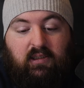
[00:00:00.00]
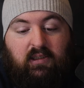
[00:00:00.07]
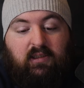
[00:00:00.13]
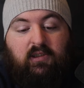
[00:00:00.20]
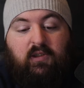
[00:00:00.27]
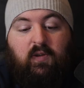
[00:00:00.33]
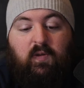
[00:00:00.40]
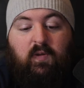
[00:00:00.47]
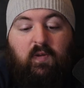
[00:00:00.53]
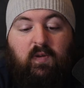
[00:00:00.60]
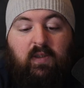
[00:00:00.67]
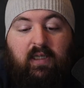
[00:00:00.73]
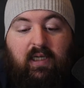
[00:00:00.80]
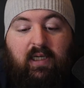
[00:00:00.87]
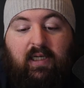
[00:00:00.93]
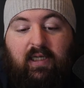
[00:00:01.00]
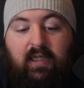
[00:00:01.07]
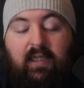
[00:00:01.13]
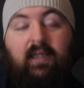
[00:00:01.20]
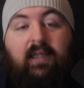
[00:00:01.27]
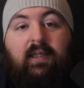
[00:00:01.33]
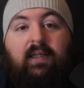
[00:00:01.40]
So,
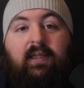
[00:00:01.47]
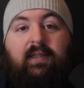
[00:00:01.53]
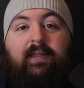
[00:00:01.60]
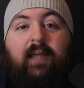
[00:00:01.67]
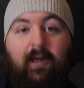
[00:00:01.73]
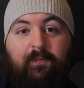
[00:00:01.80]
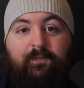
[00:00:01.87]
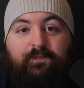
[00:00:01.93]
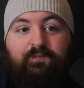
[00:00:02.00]
yeah.